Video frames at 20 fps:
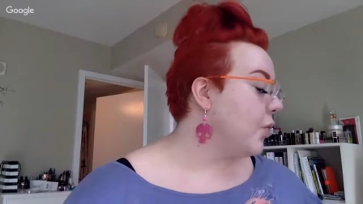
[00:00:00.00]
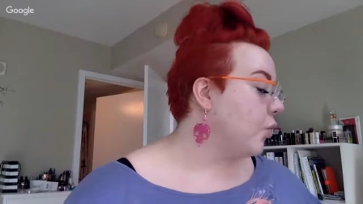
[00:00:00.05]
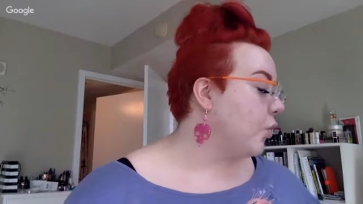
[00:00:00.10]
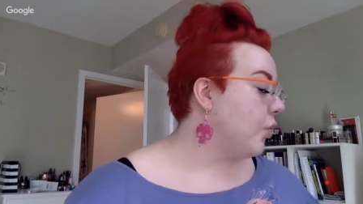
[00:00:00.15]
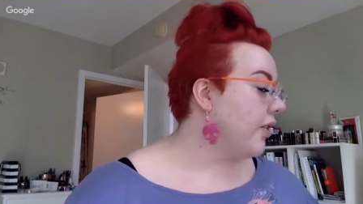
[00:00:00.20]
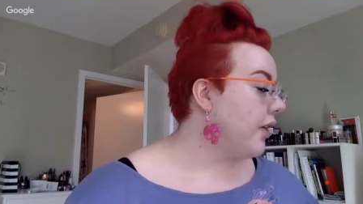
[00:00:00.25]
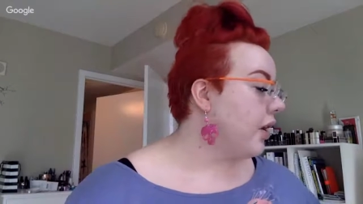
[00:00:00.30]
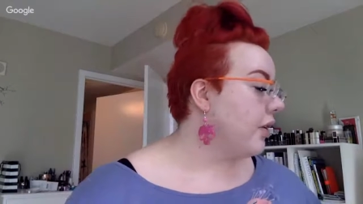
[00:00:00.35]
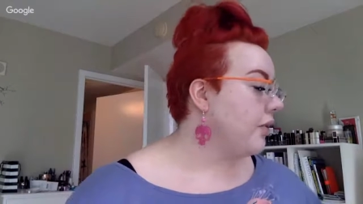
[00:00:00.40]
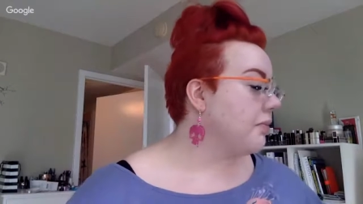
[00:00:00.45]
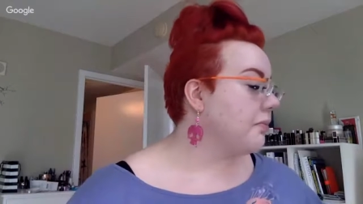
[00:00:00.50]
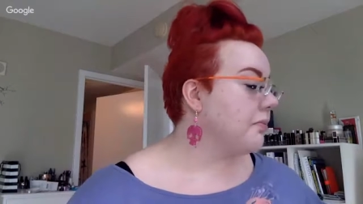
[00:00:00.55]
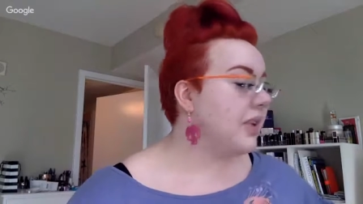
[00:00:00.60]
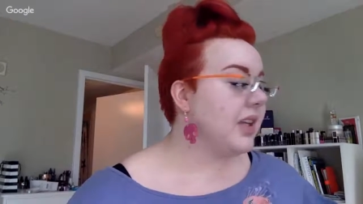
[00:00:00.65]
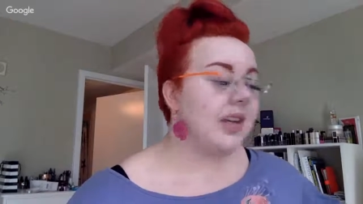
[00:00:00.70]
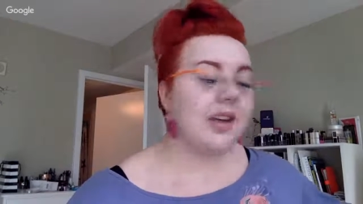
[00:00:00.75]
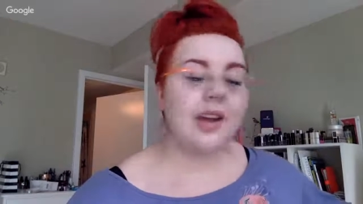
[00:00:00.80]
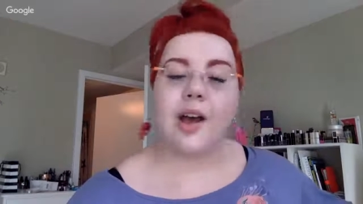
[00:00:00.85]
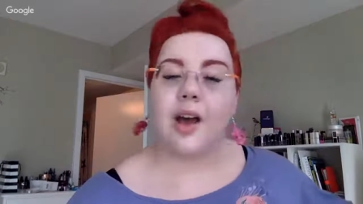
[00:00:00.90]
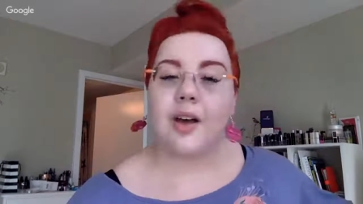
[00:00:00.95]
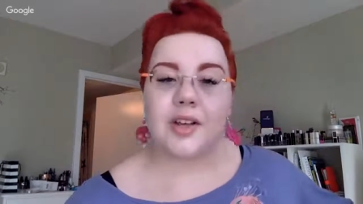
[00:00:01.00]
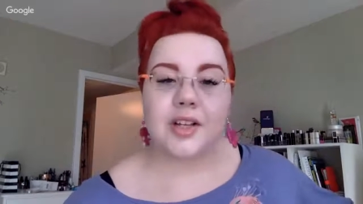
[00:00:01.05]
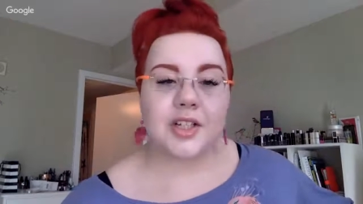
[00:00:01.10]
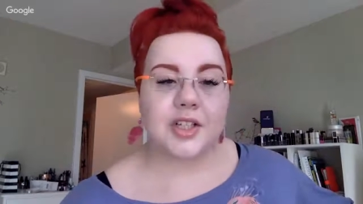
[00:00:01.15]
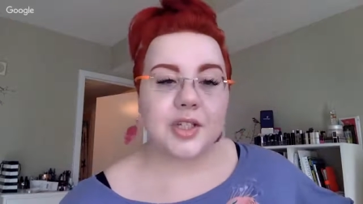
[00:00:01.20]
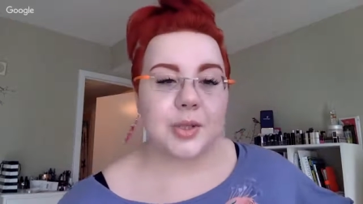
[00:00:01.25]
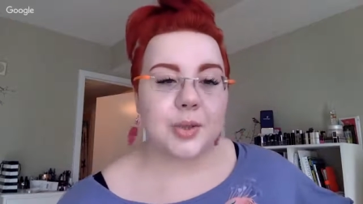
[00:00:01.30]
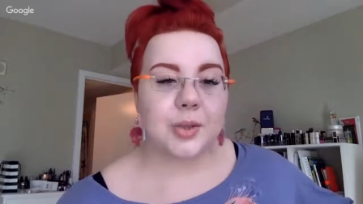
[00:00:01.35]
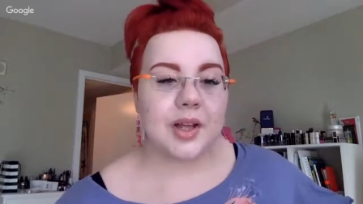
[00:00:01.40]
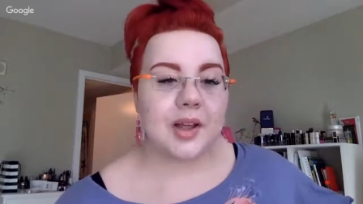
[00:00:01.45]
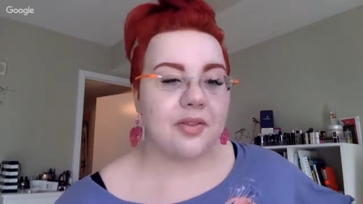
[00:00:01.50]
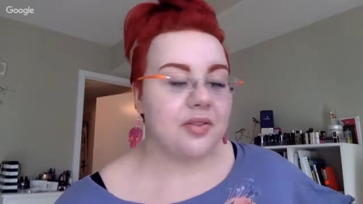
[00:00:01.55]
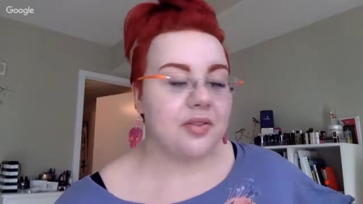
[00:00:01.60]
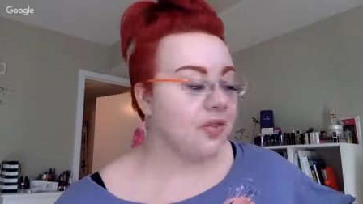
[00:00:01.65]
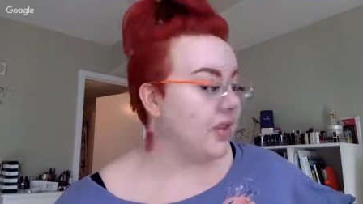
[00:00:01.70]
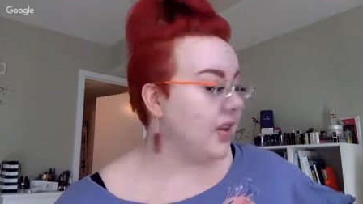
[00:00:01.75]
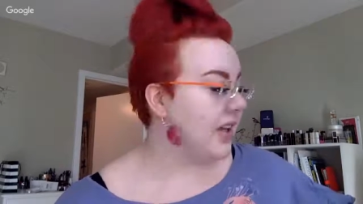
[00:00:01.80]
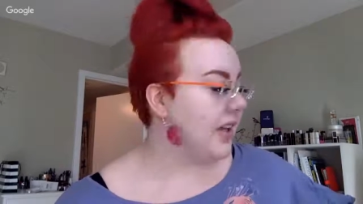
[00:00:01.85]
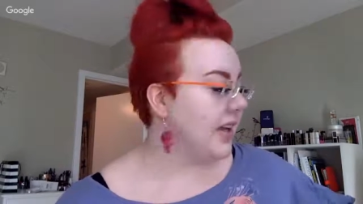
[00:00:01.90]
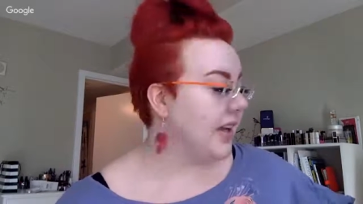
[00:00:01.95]
without me having to get
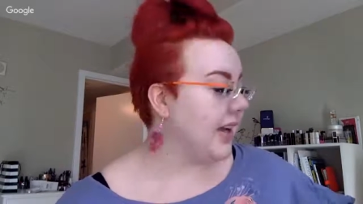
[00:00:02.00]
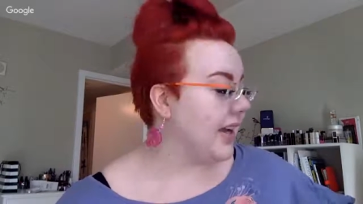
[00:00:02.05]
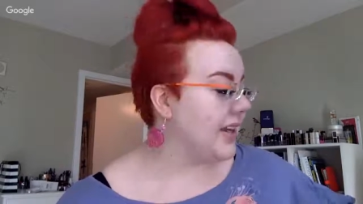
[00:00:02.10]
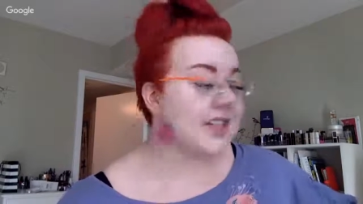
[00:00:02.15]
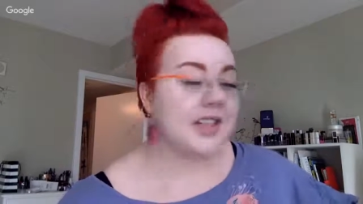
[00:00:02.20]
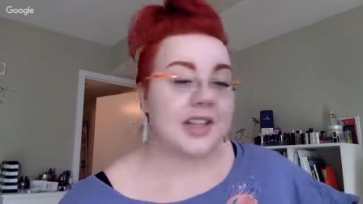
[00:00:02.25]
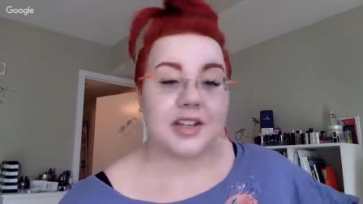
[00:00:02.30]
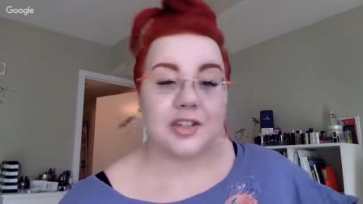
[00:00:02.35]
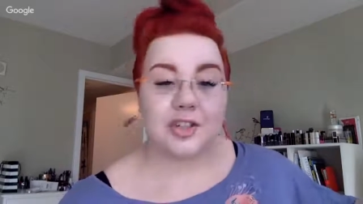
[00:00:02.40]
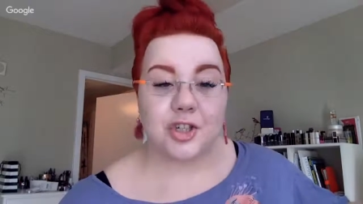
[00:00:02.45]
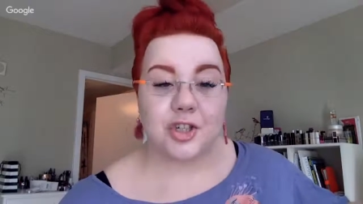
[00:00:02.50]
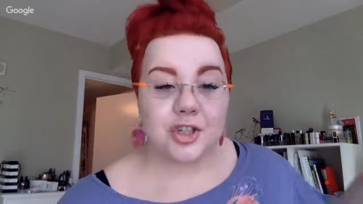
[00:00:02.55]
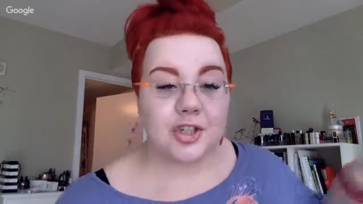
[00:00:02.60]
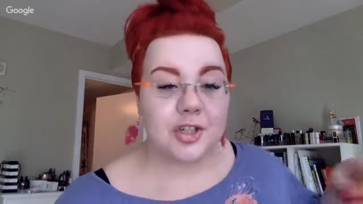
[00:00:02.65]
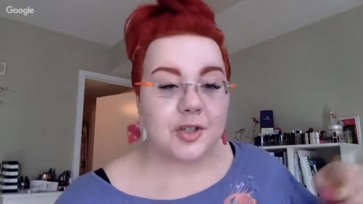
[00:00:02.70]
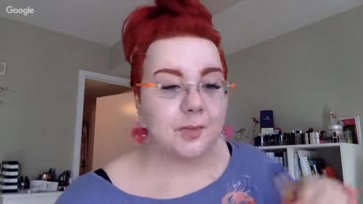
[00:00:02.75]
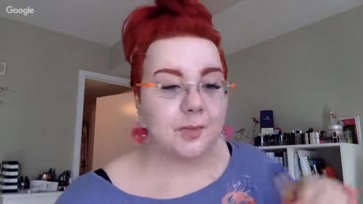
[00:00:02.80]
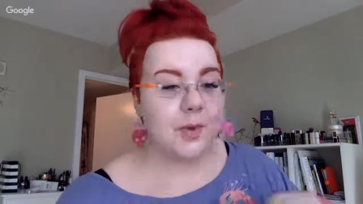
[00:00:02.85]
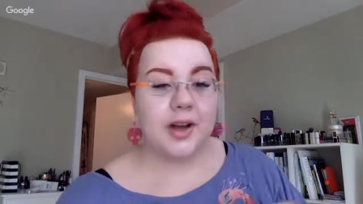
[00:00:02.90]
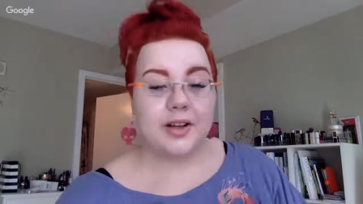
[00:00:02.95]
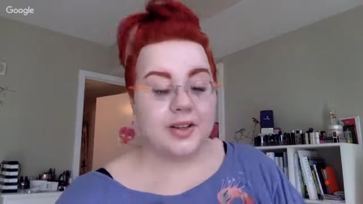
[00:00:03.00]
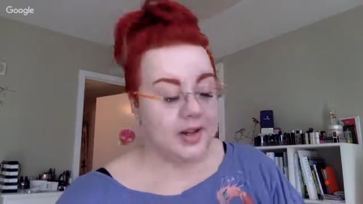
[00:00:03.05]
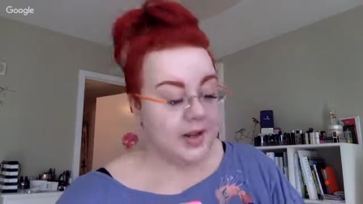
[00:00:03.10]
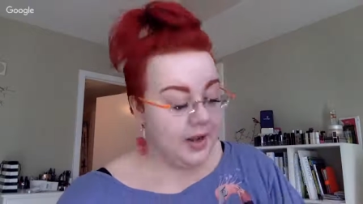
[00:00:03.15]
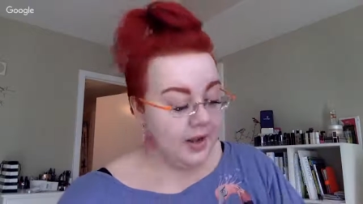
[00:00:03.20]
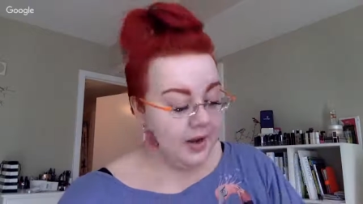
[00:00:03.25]
the extensions, but